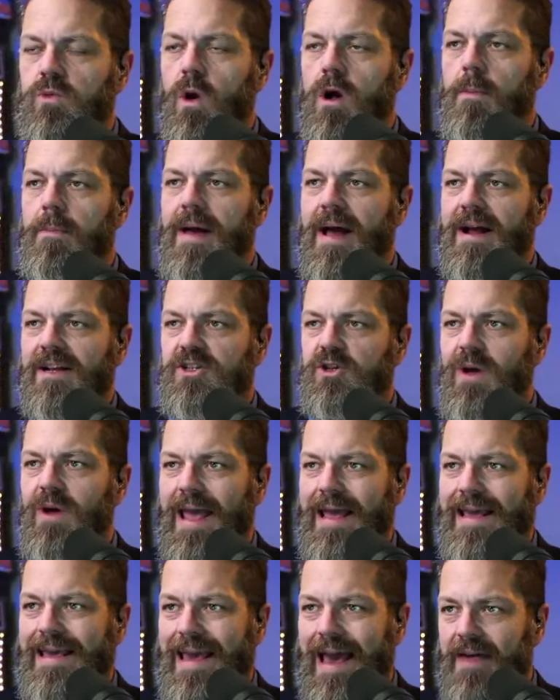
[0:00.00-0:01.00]
Welcome back to
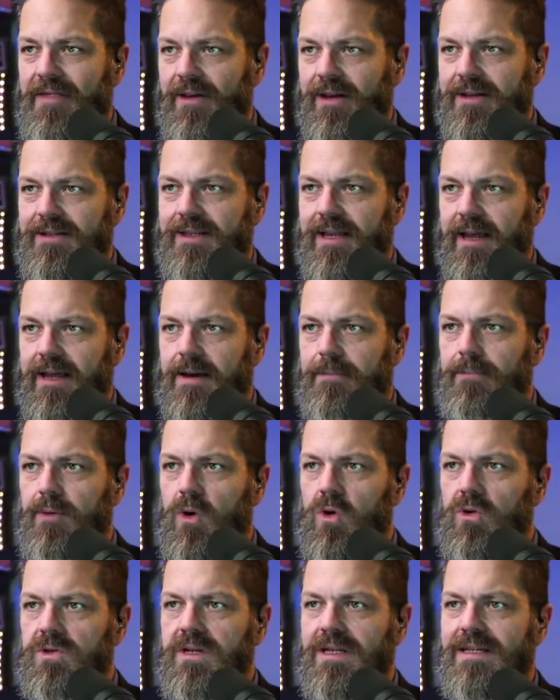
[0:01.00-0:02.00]
A Catholic Take, a
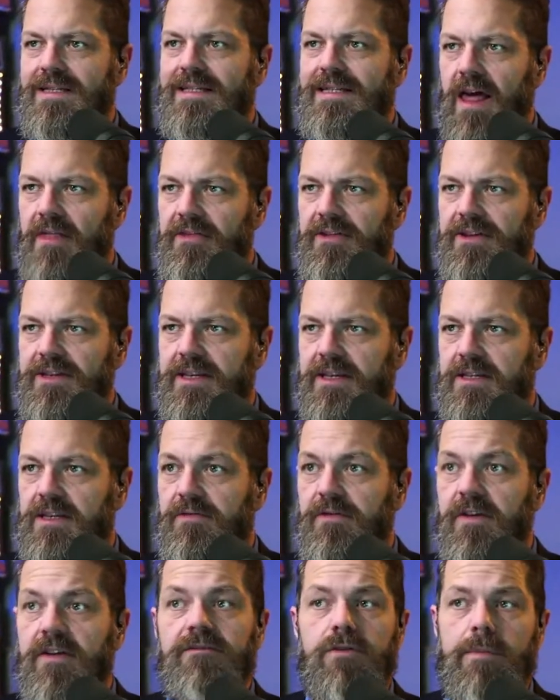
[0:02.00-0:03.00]
bold synthesis
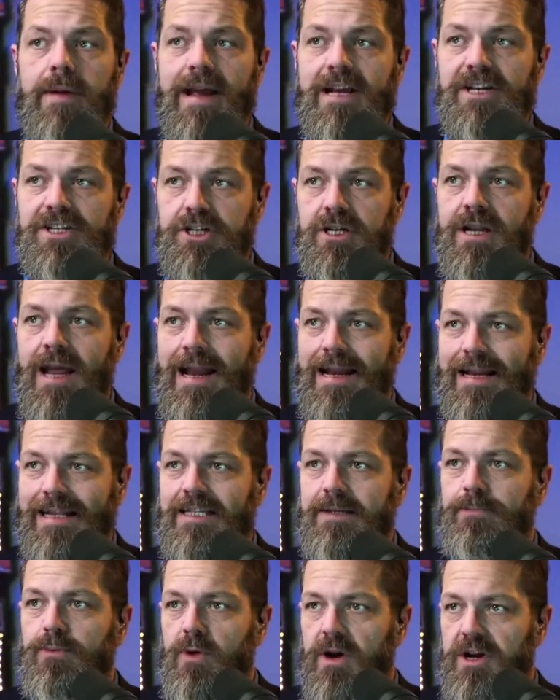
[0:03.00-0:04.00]
of information and
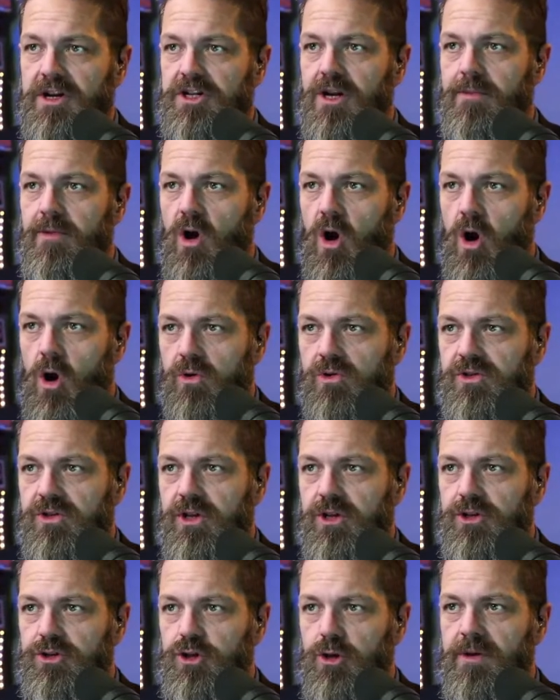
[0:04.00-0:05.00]
inspiration. I'm your
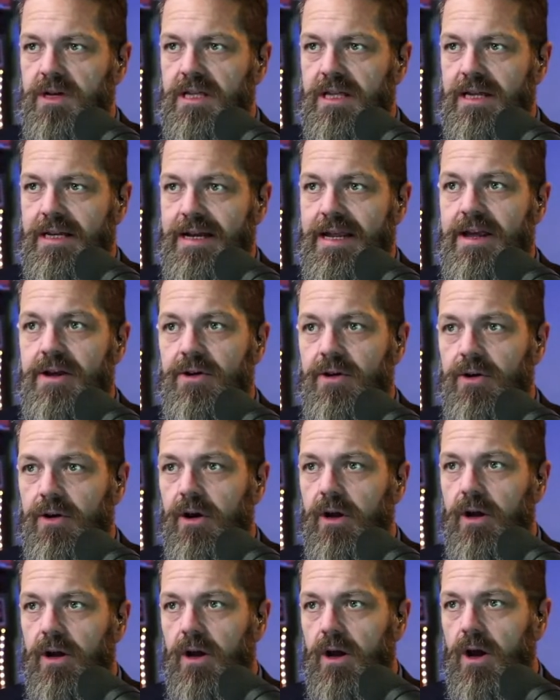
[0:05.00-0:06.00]
host, Joe McClain, and here
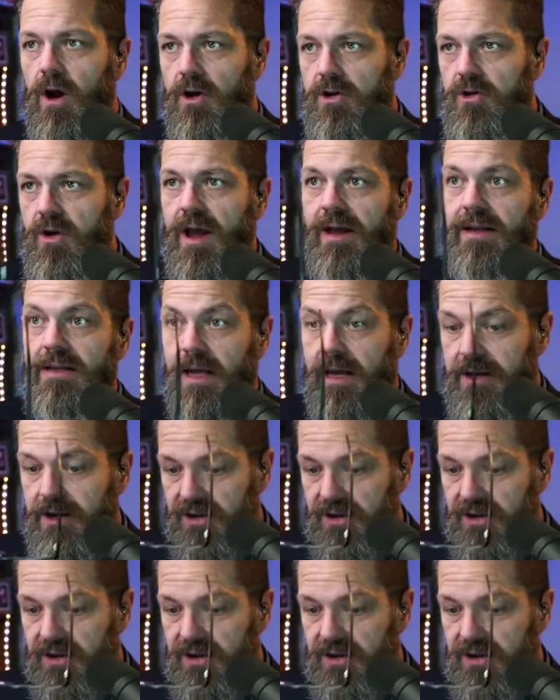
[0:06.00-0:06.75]
are your headline